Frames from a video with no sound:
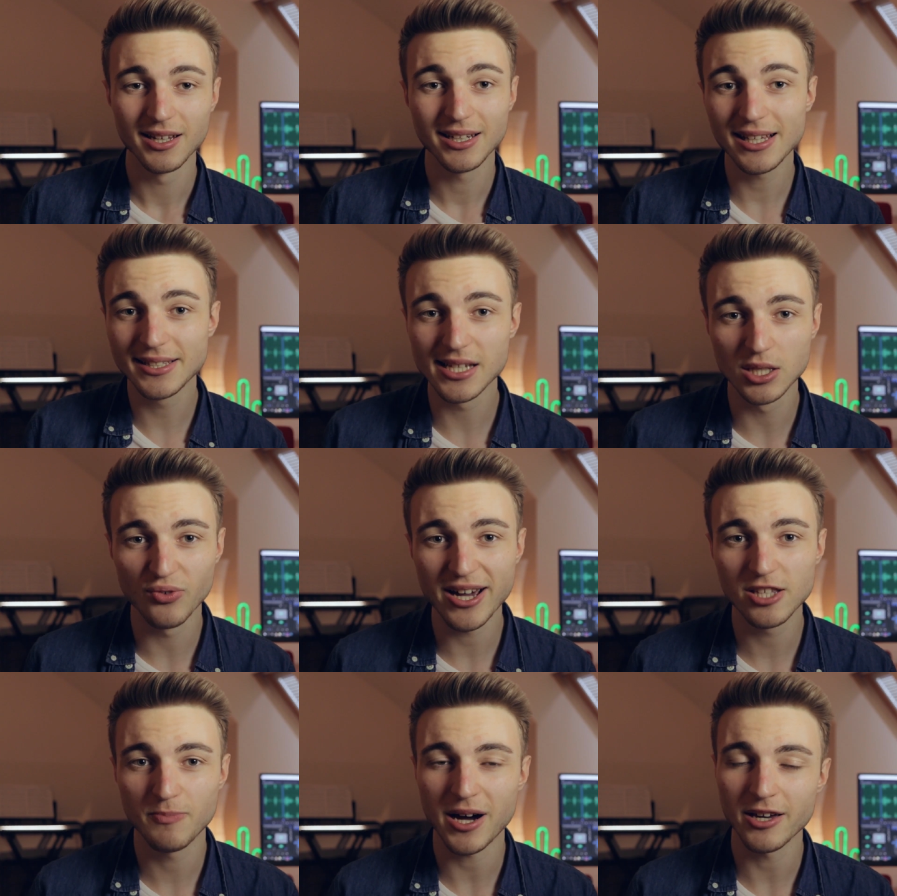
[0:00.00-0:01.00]
The easiest
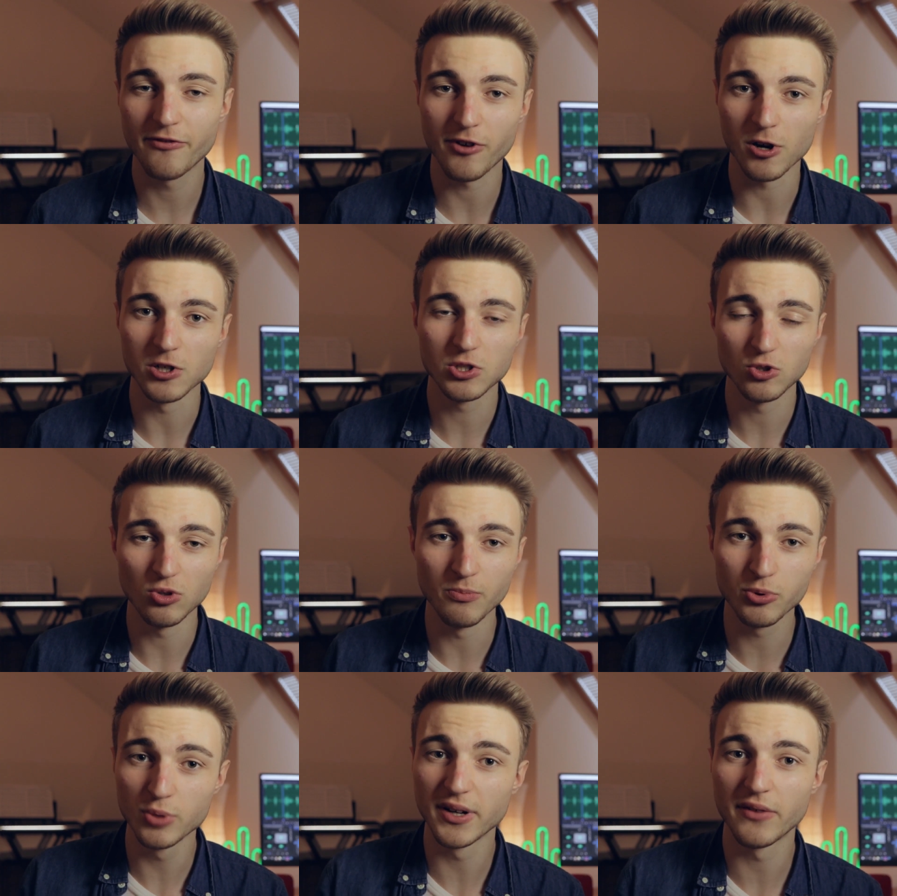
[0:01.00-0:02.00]
way by far to
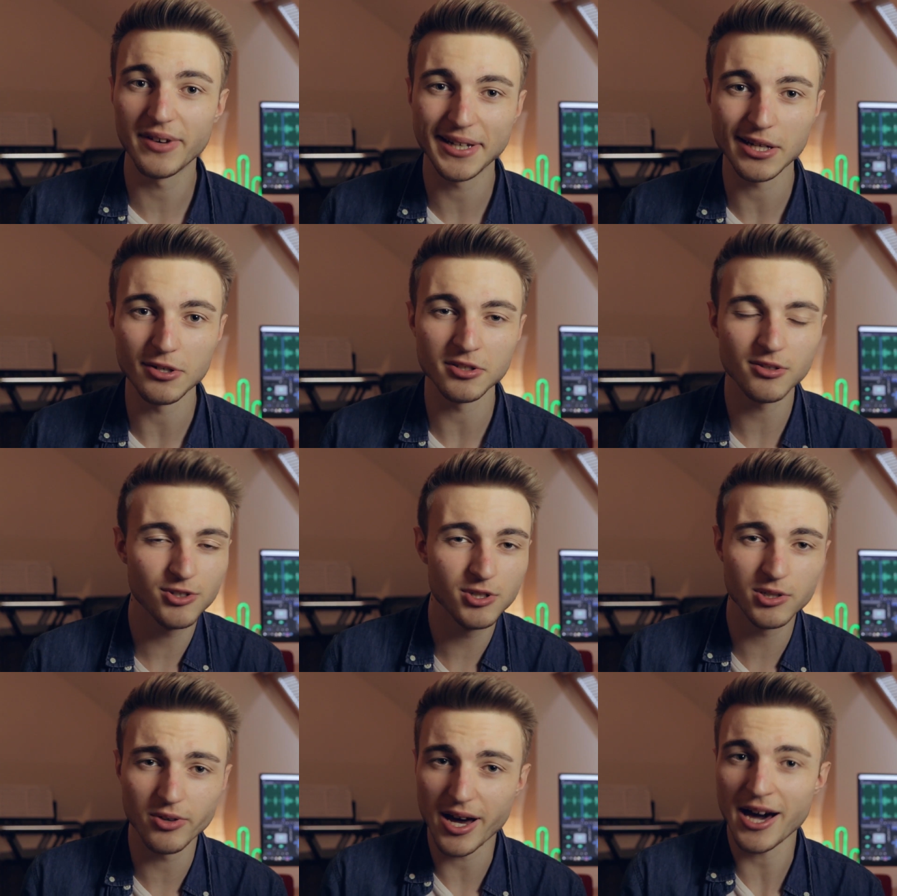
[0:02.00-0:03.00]
improve a video is not
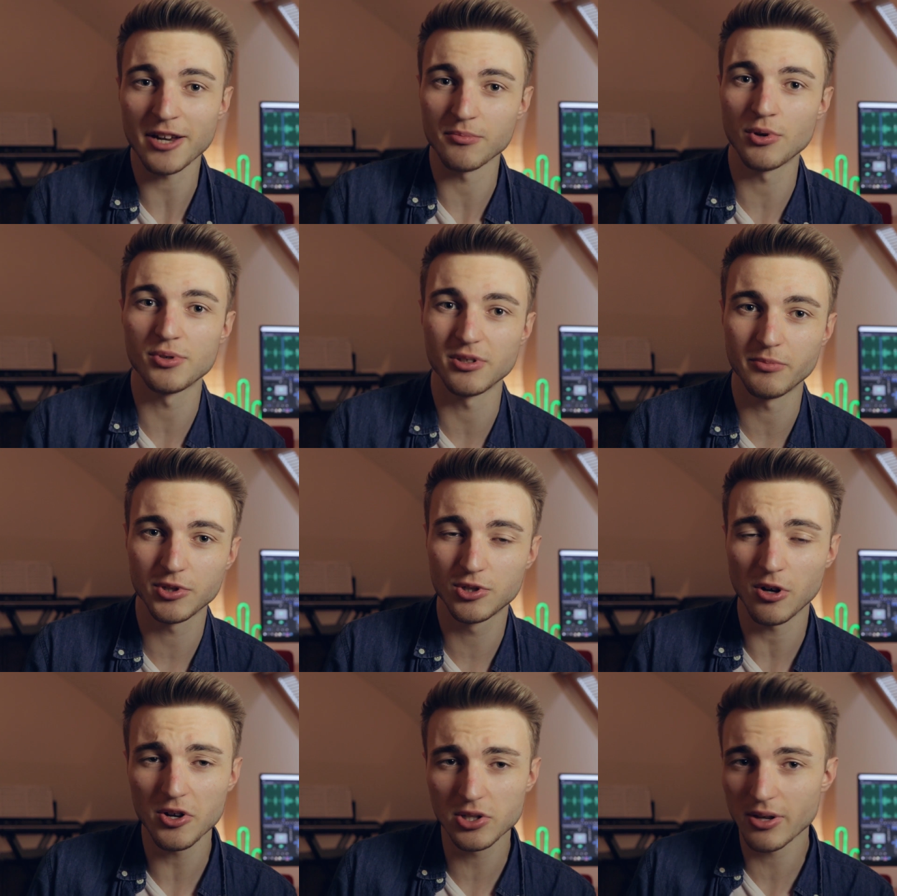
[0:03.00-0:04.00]
just to add music, but to
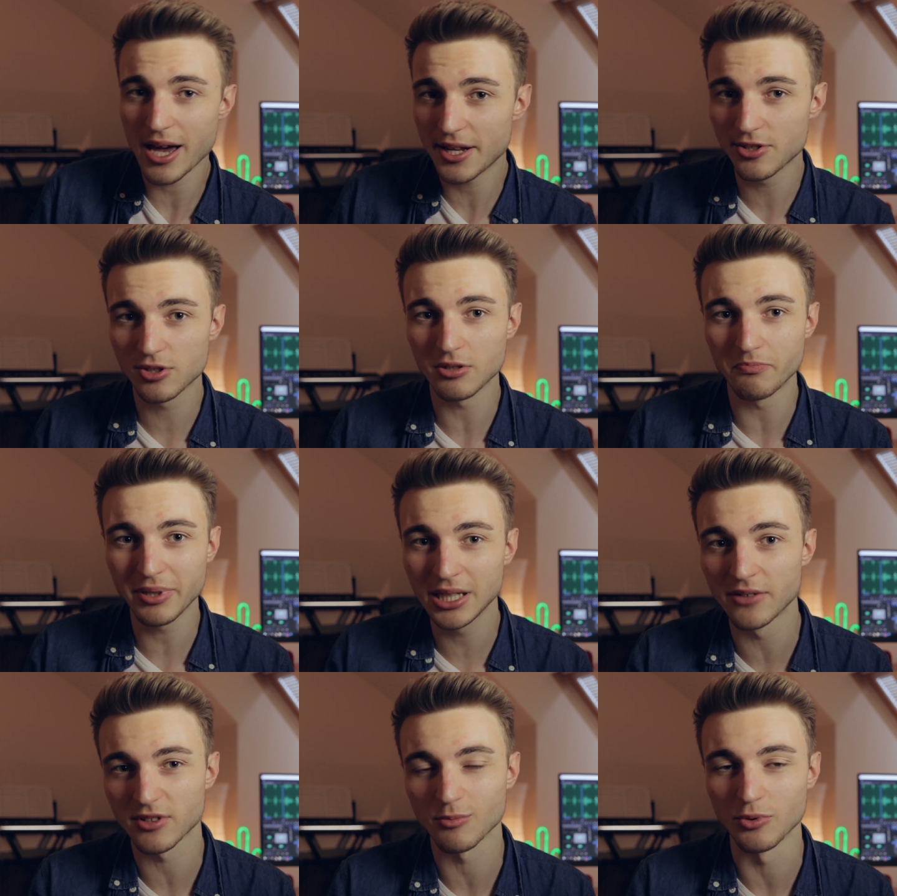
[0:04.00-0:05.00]
also add it to the beat
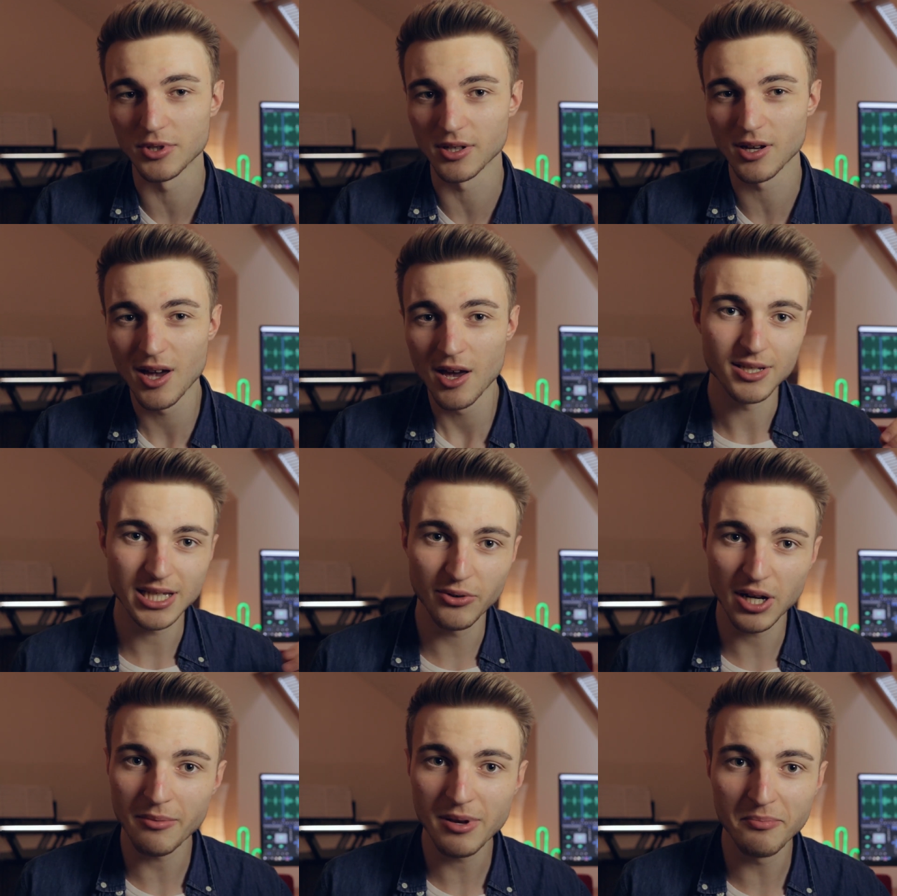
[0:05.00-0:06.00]
of the music. See
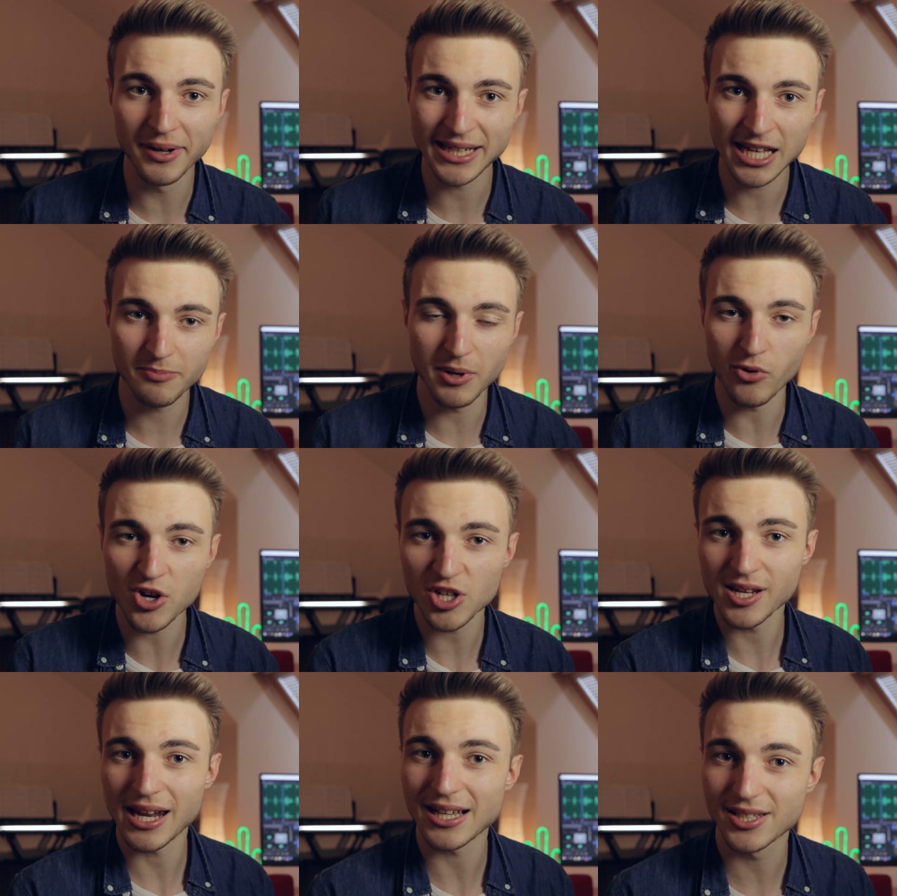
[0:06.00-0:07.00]
what I mean by that by
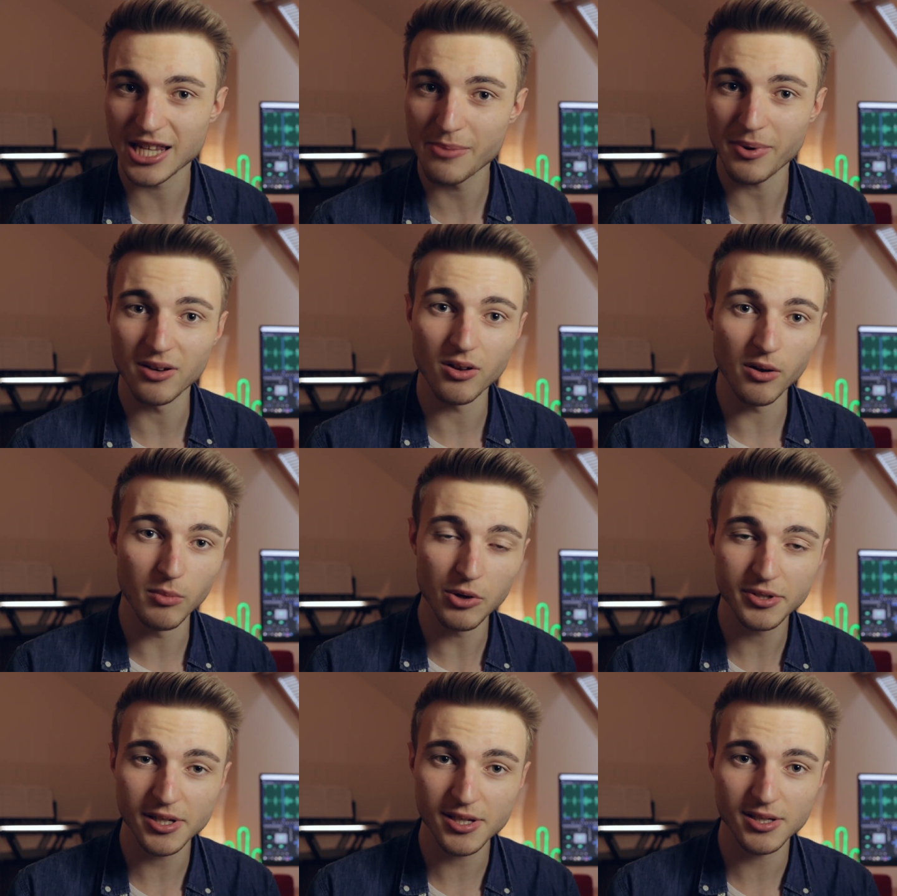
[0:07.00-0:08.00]
watching the next clip and
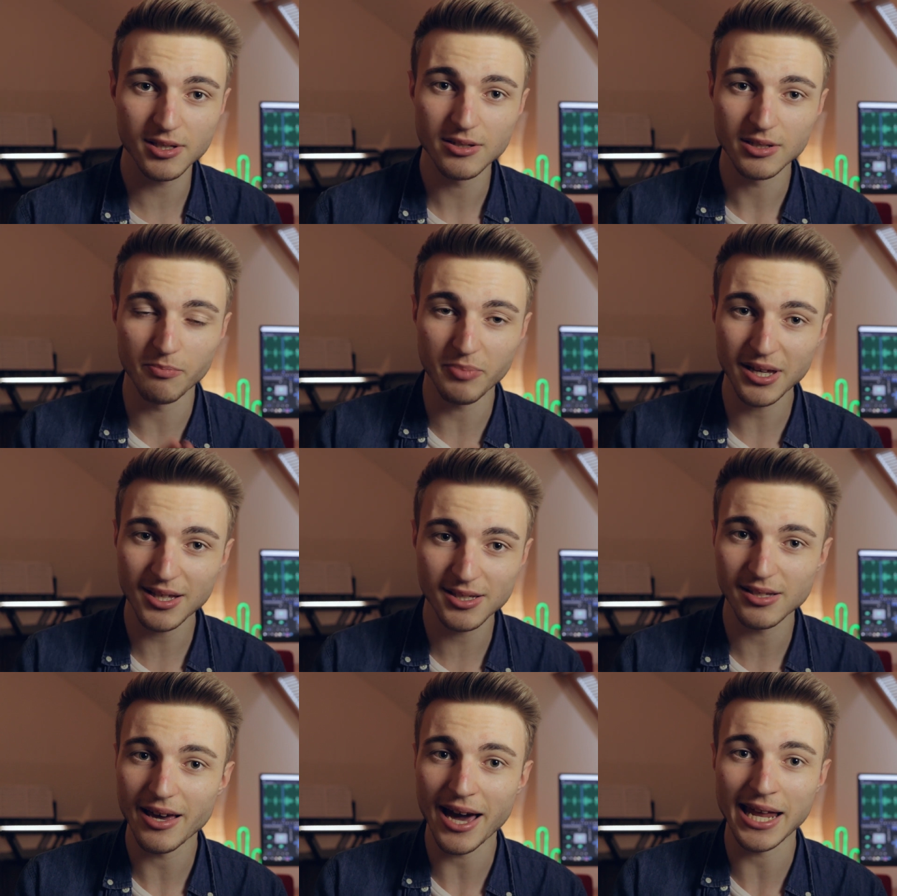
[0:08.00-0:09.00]
notice the
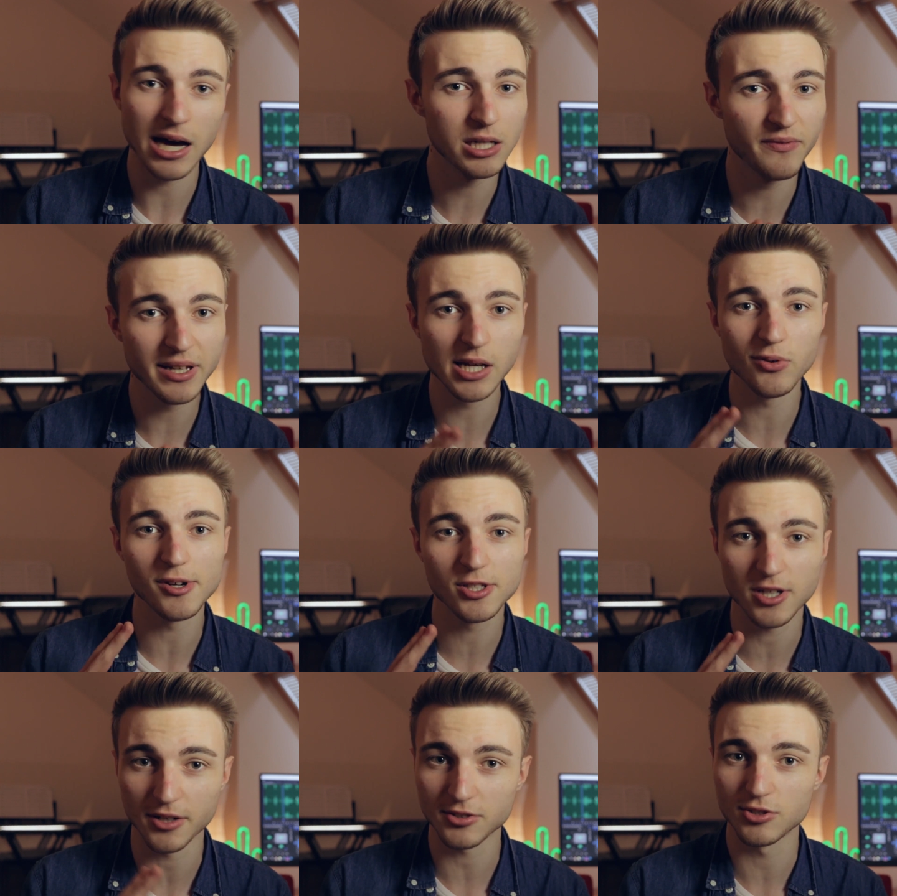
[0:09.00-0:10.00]
beat and how the video was
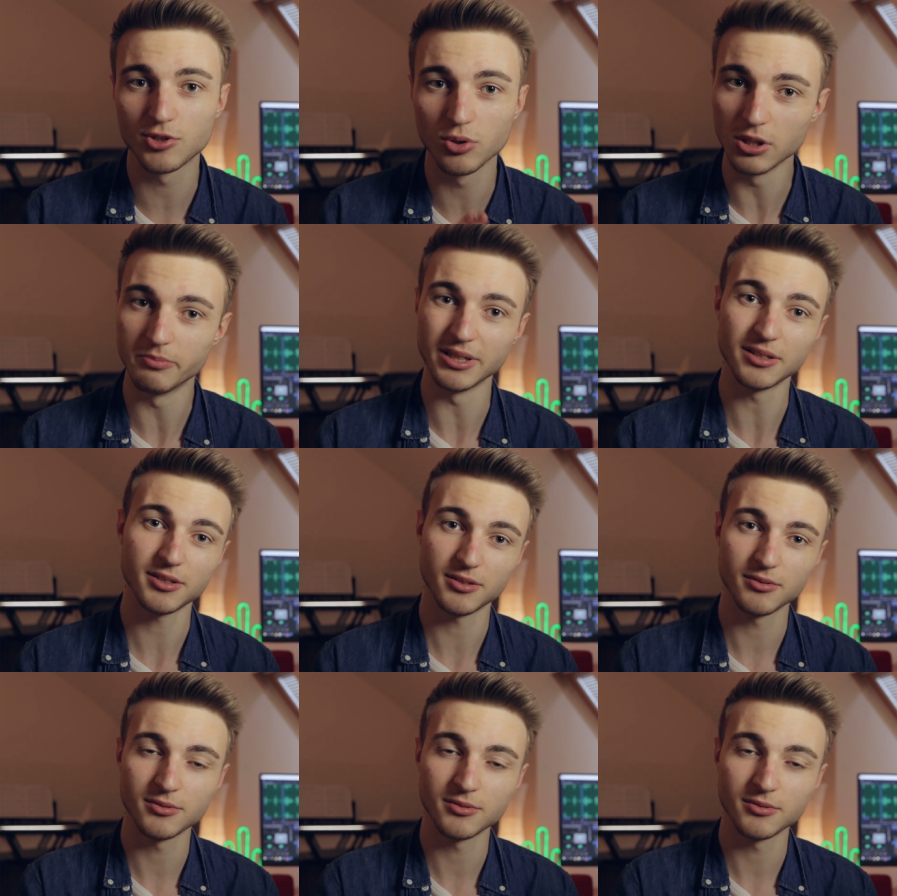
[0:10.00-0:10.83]
cut to the beat.